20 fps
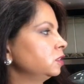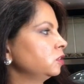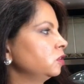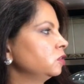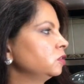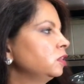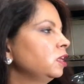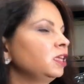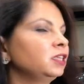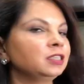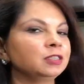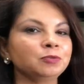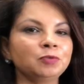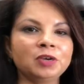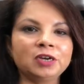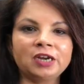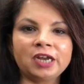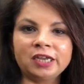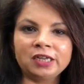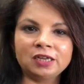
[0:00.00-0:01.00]
So that's
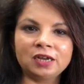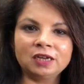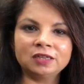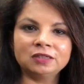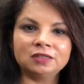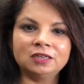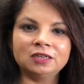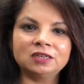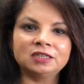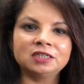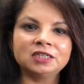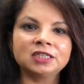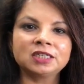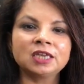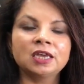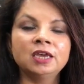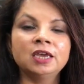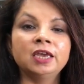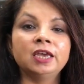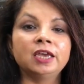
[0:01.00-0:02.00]
where I got this,
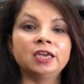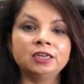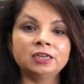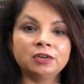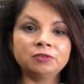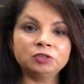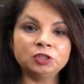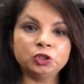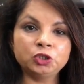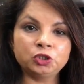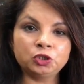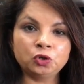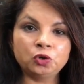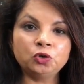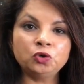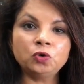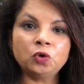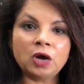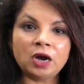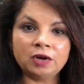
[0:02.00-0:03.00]
and I will show
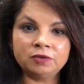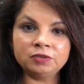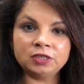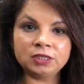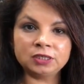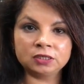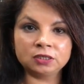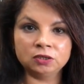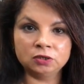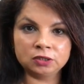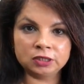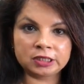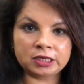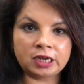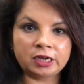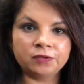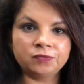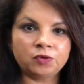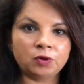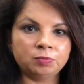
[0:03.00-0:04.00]
you how it looks
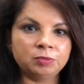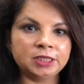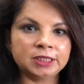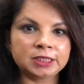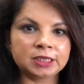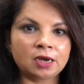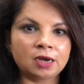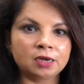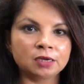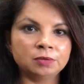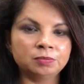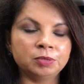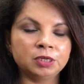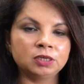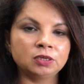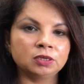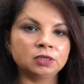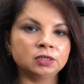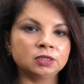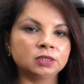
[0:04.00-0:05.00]
like from inside,
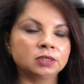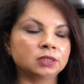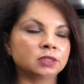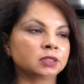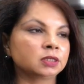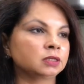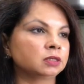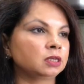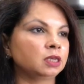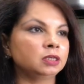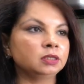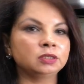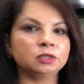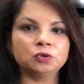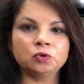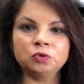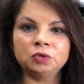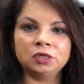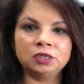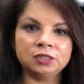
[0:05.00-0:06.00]
because it's
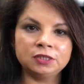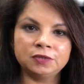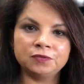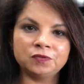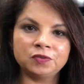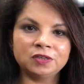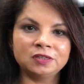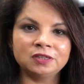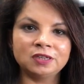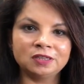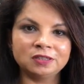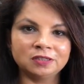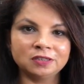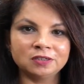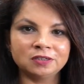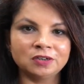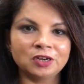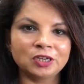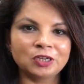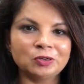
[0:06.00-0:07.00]
totally different than
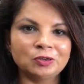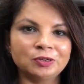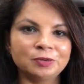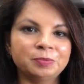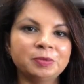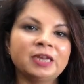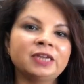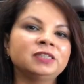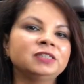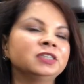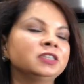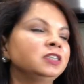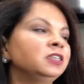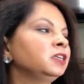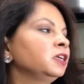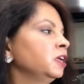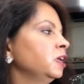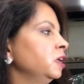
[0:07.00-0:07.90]
the regular blender.